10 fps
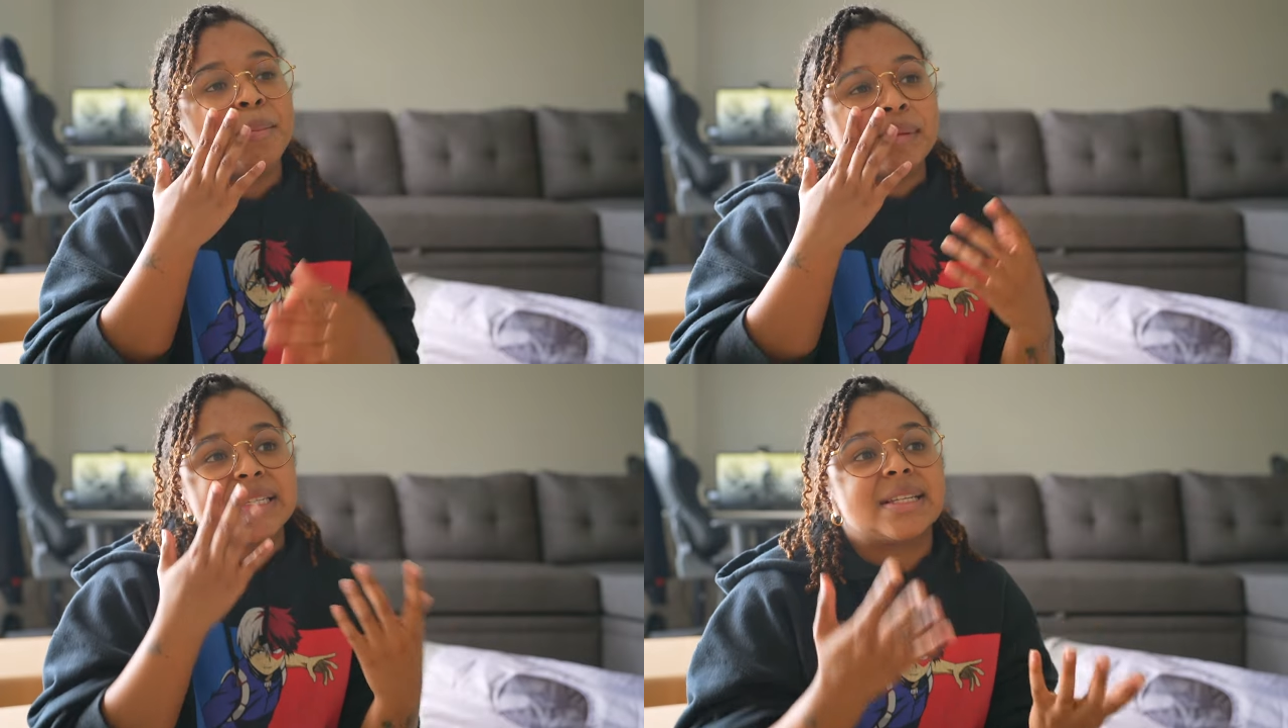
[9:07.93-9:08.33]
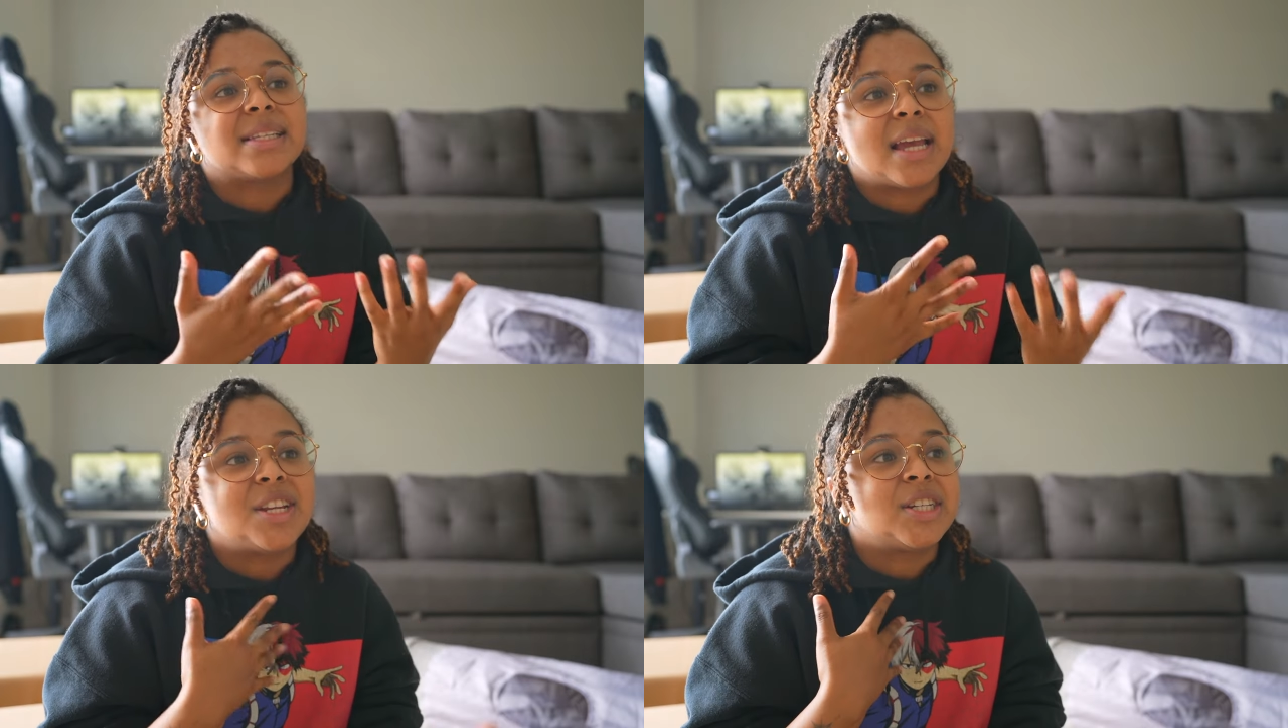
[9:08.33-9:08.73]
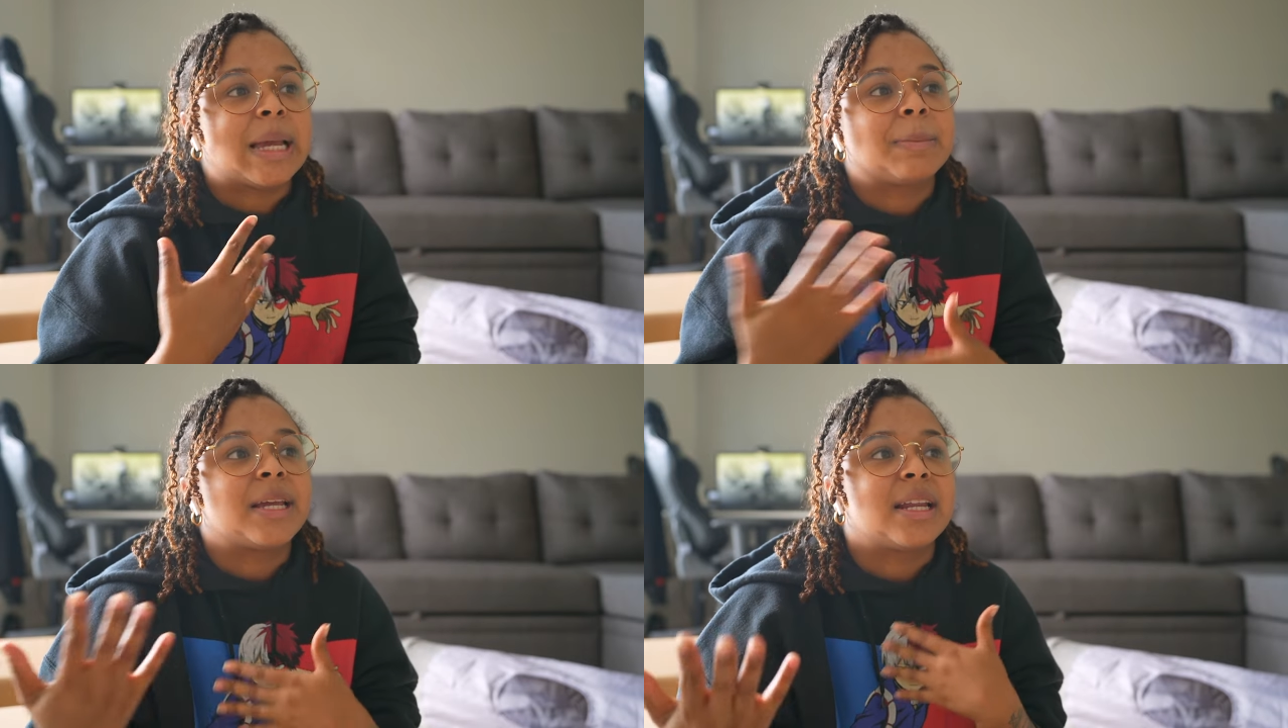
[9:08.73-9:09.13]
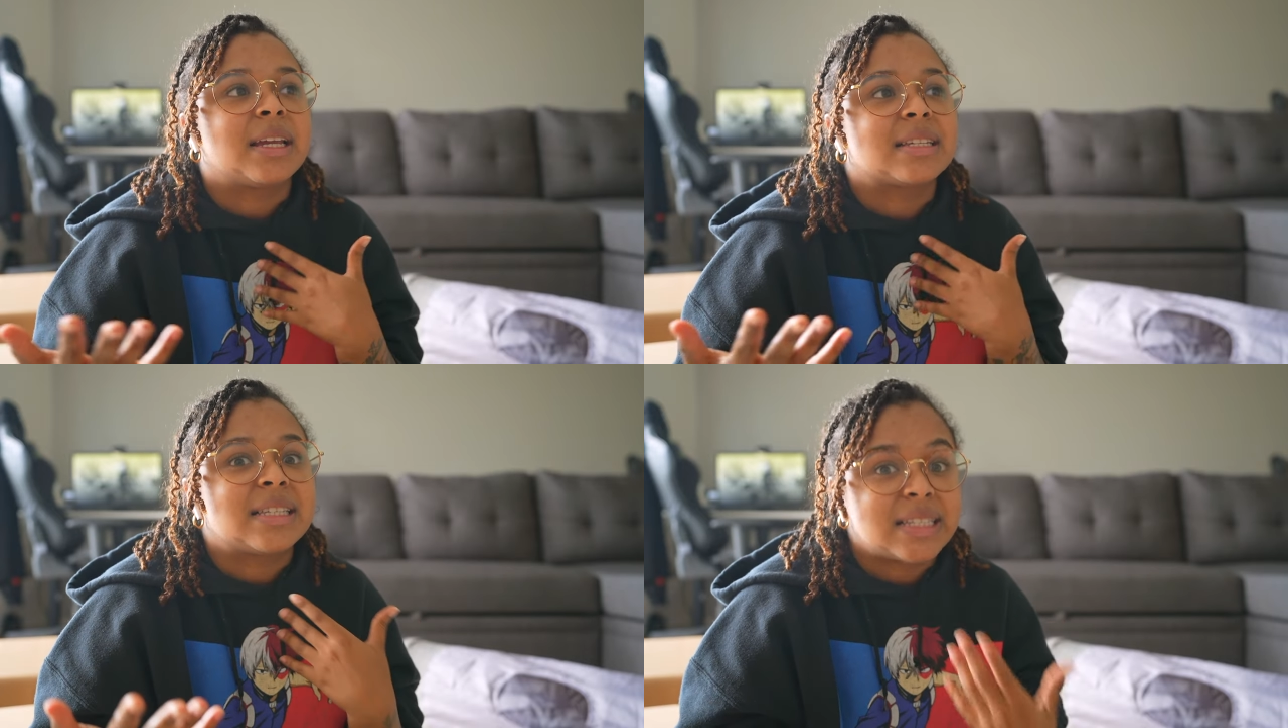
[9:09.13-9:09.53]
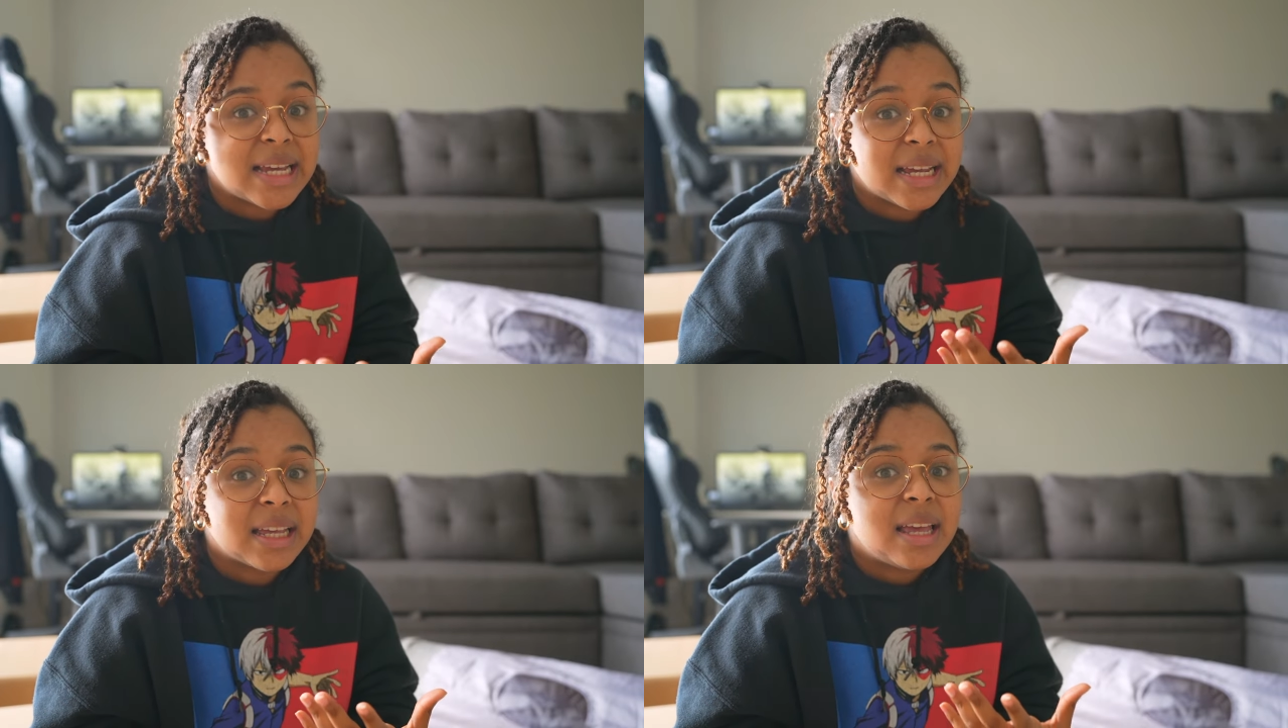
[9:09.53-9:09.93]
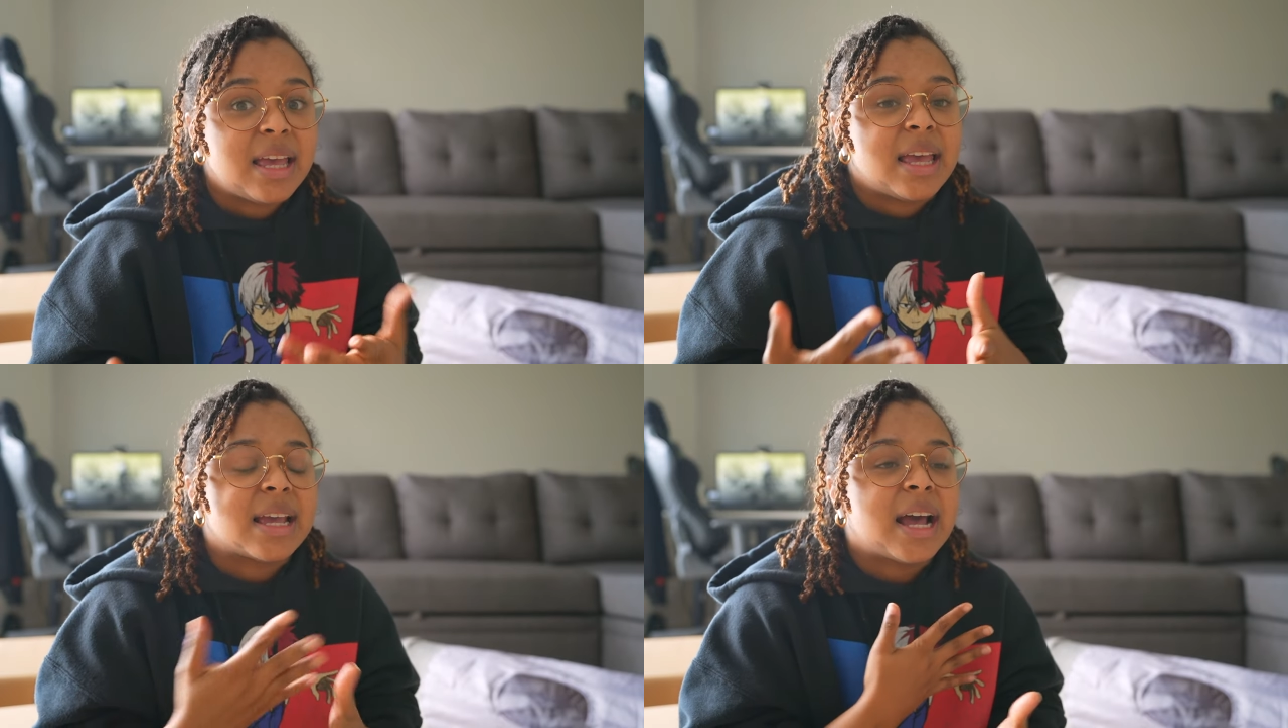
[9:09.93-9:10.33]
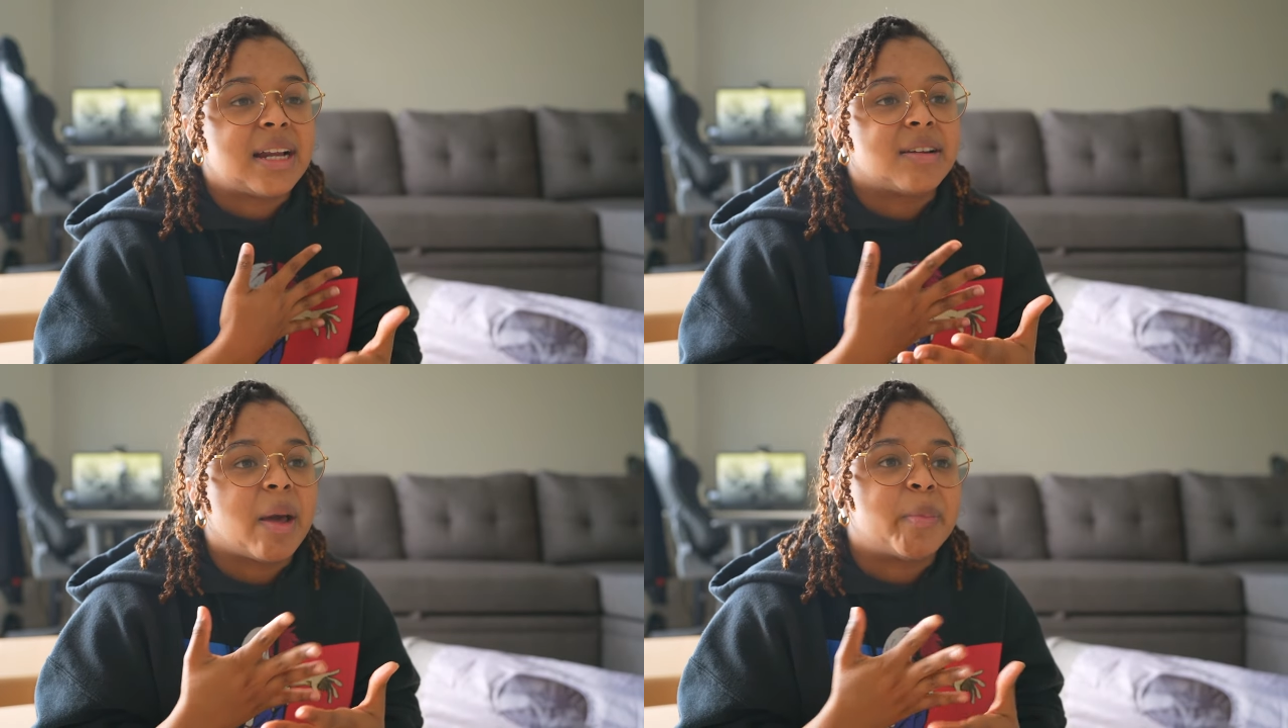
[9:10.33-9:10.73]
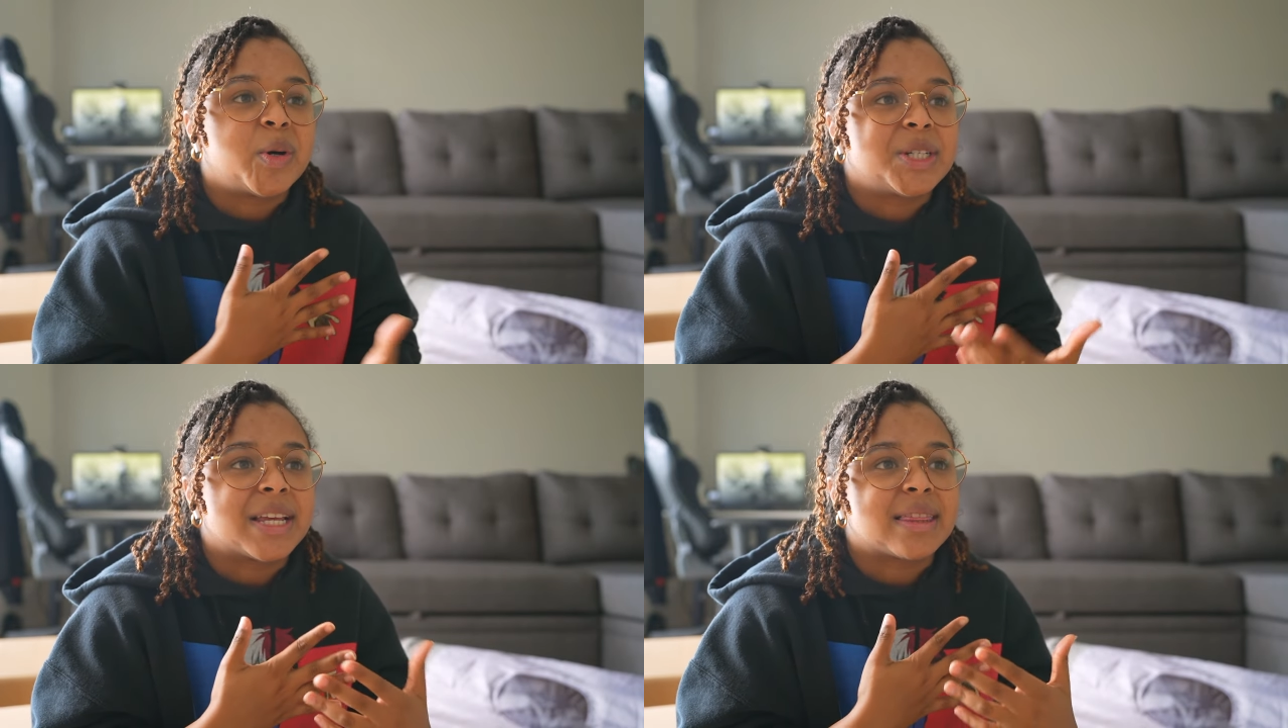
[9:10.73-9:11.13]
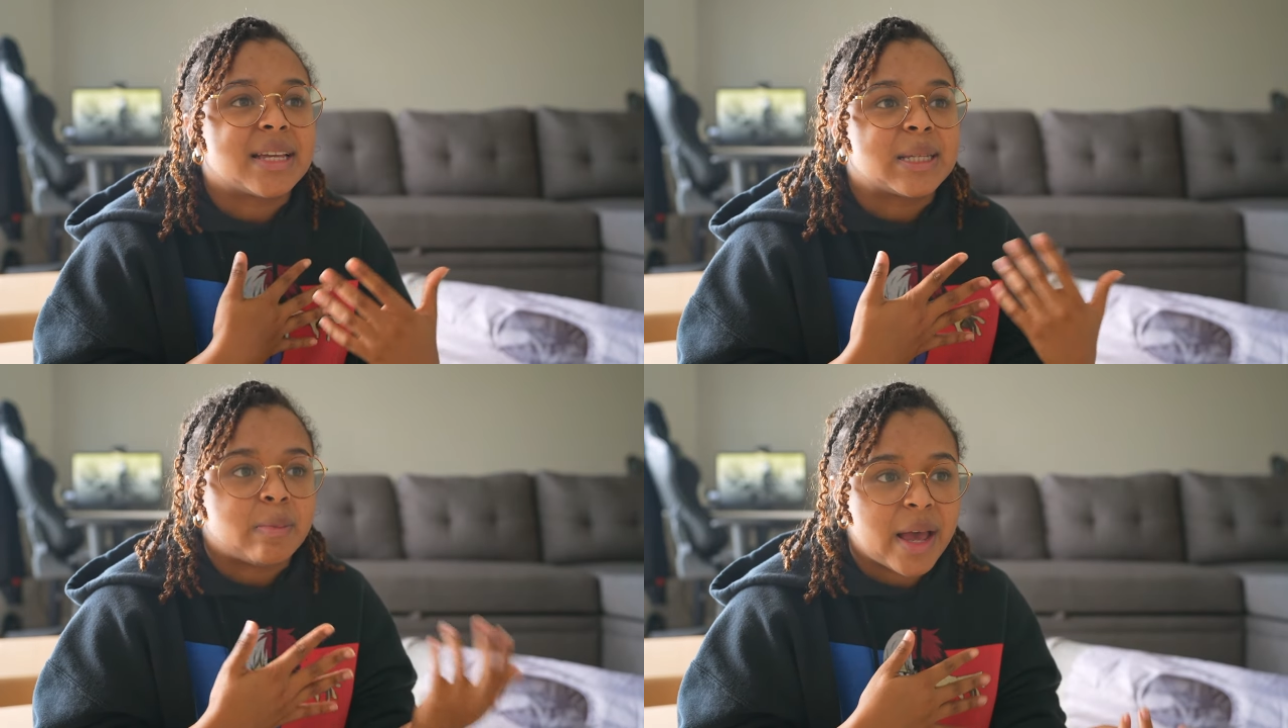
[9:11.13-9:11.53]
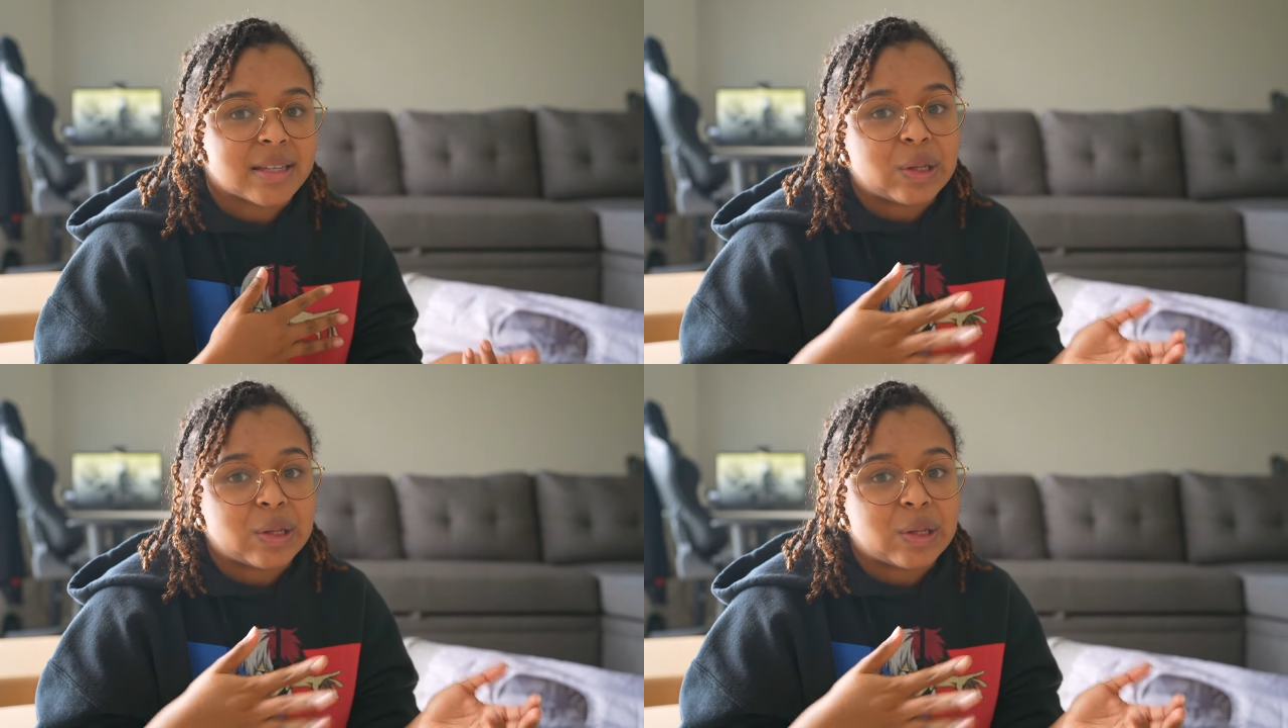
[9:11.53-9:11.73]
But since AG kept getting sick, it kind of kept pushing things back.